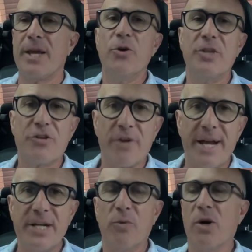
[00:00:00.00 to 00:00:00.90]
who the
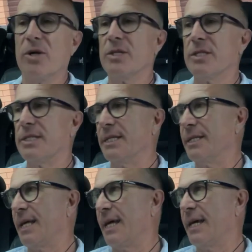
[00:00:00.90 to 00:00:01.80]
trainer was,
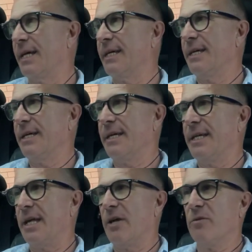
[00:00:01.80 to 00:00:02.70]
and you
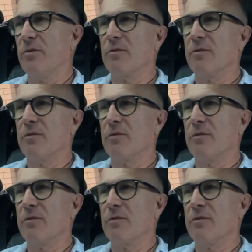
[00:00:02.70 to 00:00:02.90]
know,